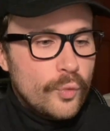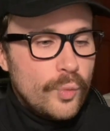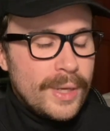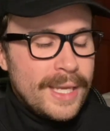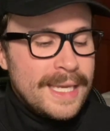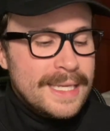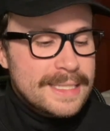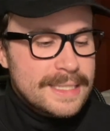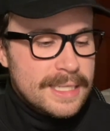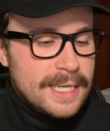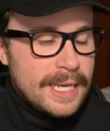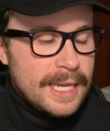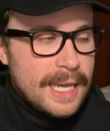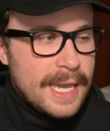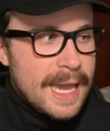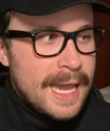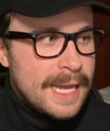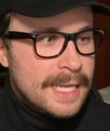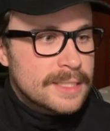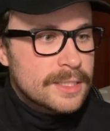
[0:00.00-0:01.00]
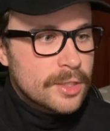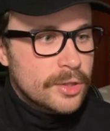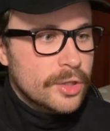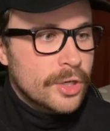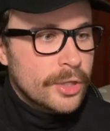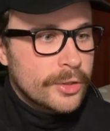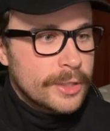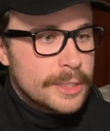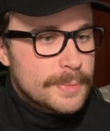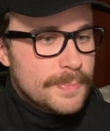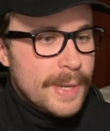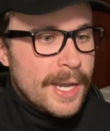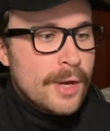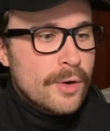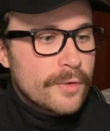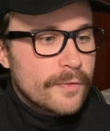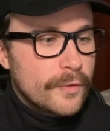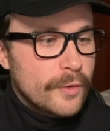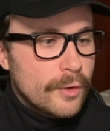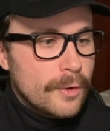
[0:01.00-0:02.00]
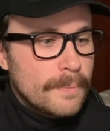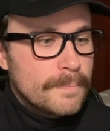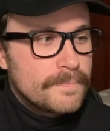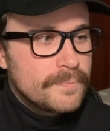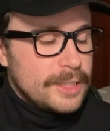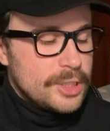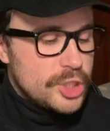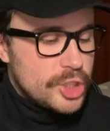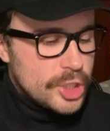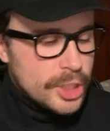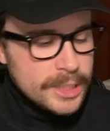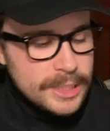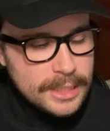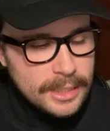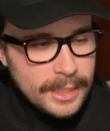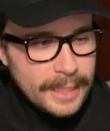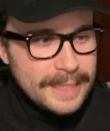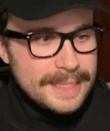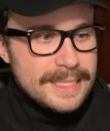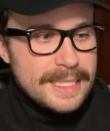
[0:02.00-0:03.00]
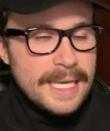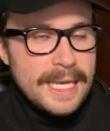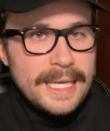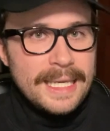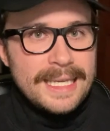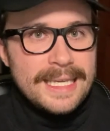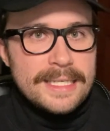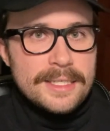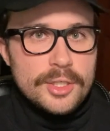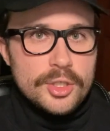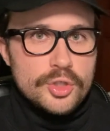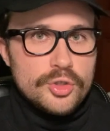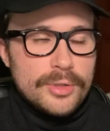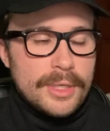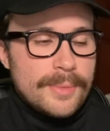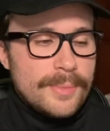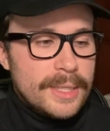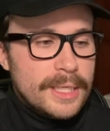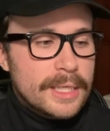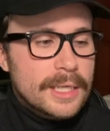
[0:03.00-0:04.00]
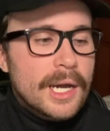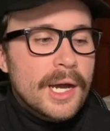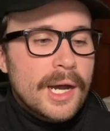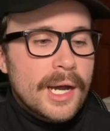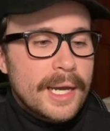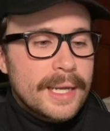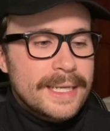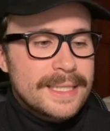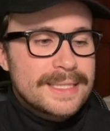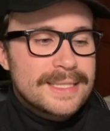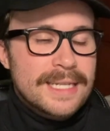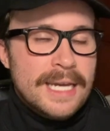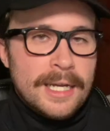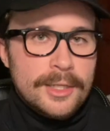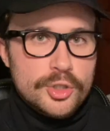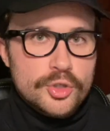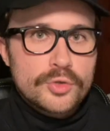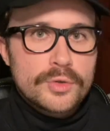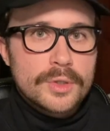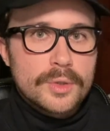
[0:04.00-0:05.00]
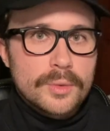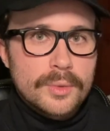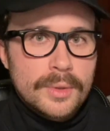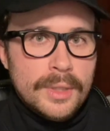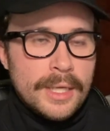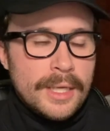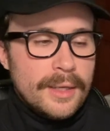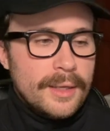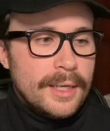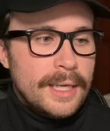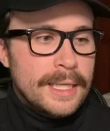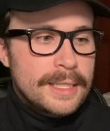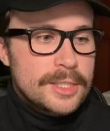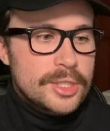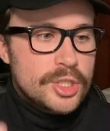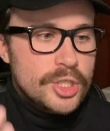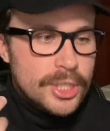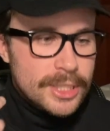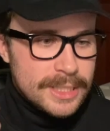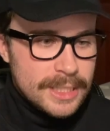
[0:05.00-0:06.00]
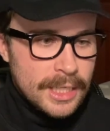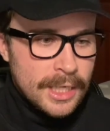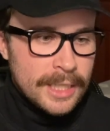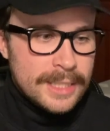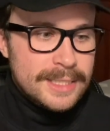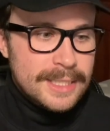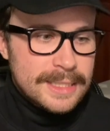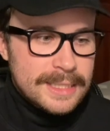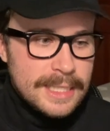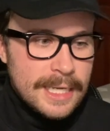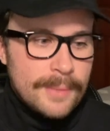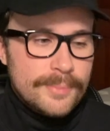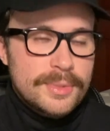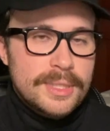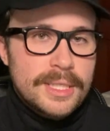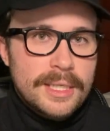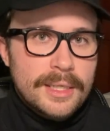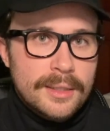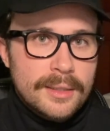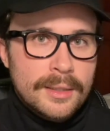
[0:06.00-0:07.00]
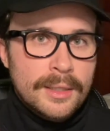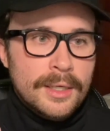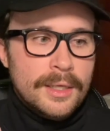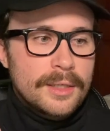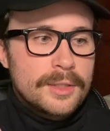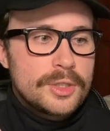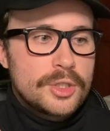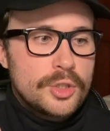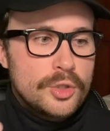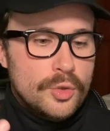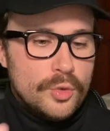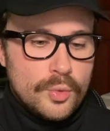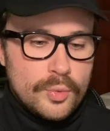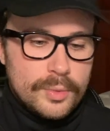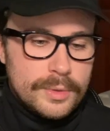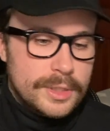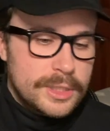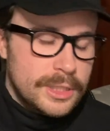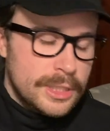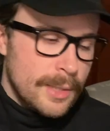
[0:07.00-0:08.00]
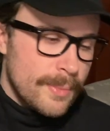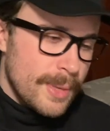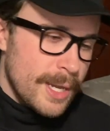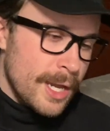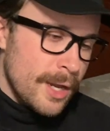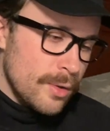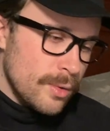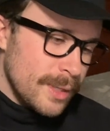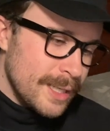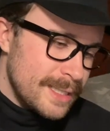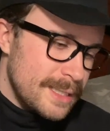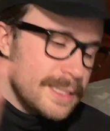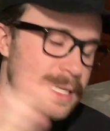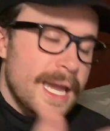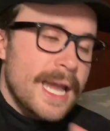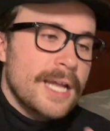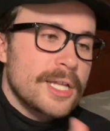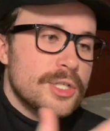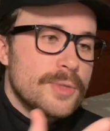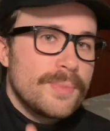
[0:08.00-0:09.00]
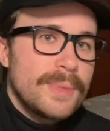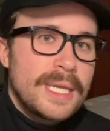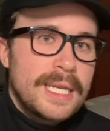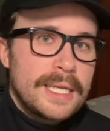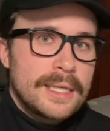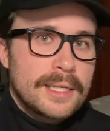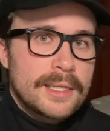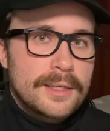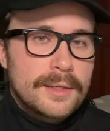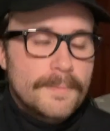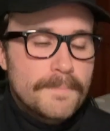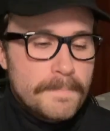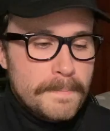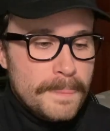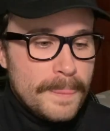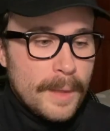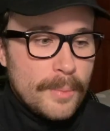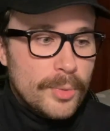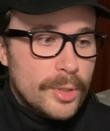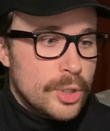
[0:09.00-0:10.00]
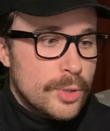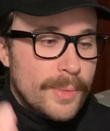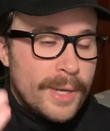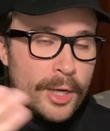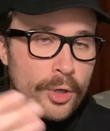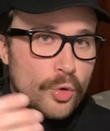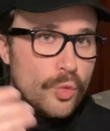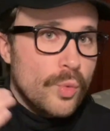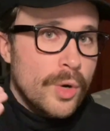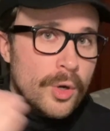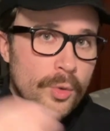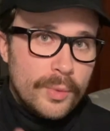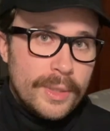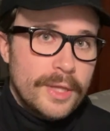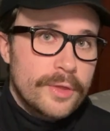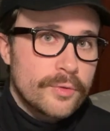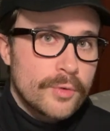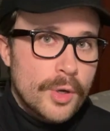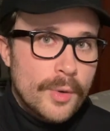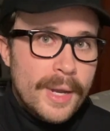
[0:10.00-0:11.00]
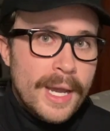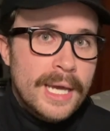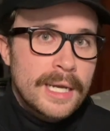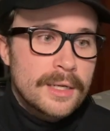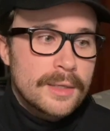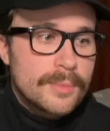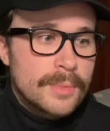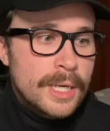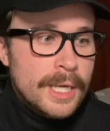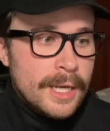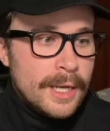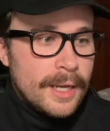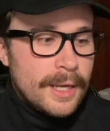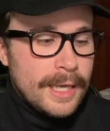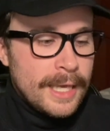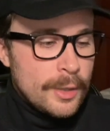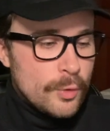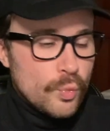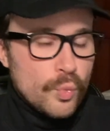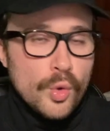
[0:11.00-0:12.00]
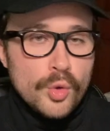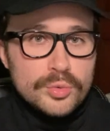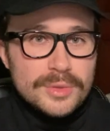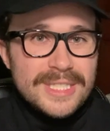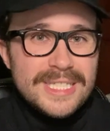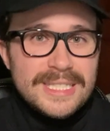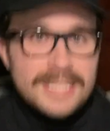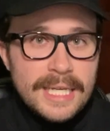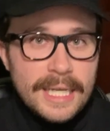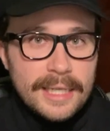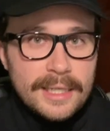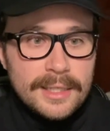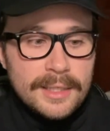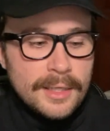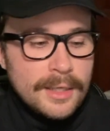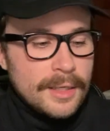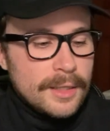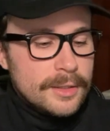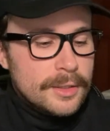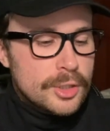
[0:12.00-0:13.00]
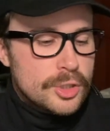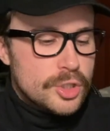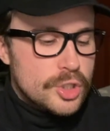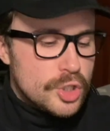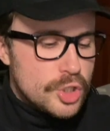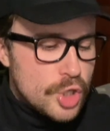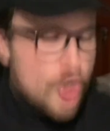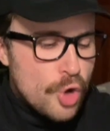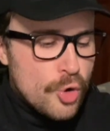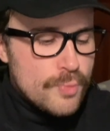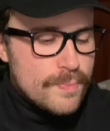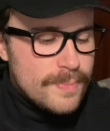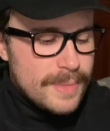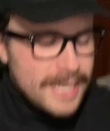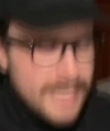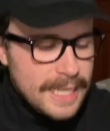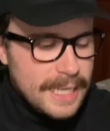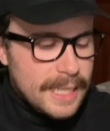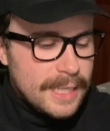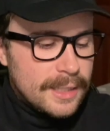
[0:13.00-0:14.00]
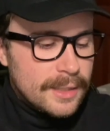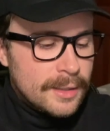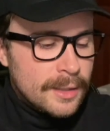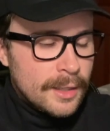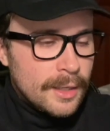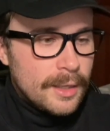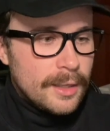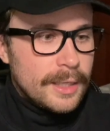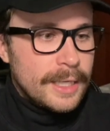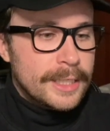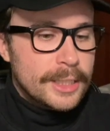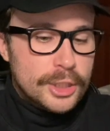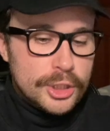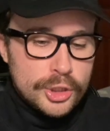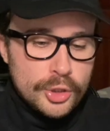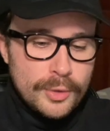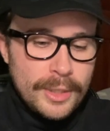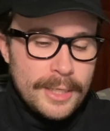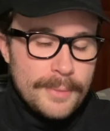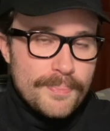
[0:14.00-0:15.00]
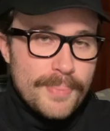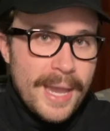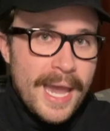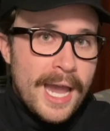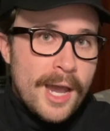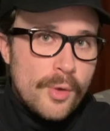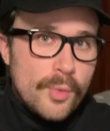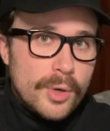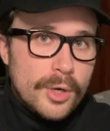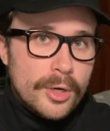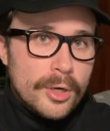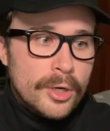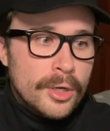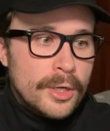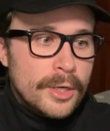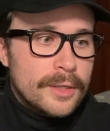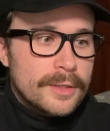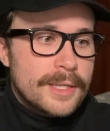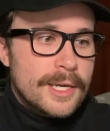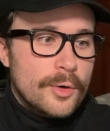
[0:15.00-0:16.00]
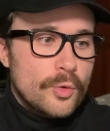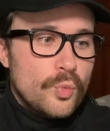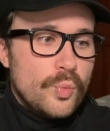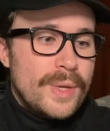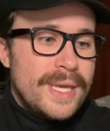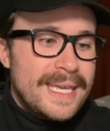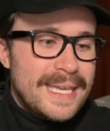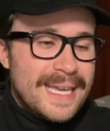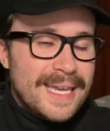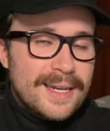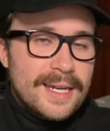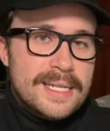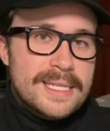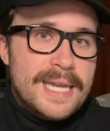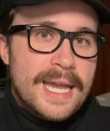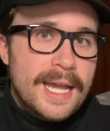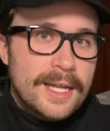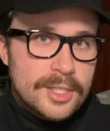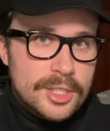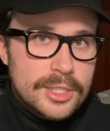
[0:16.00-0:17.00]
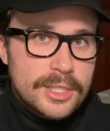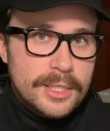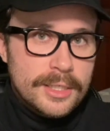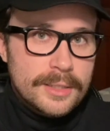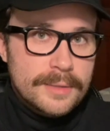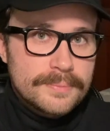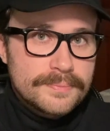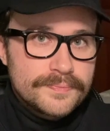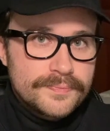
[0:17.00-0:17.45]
we say Azathoth is powerful, just like saying he's a dreaming god, it's not true. It's just us attempting to somehow attach meaning to him. But no matter what we throw at him, it won't stick. There's no meaning, including power, that we can attach to him.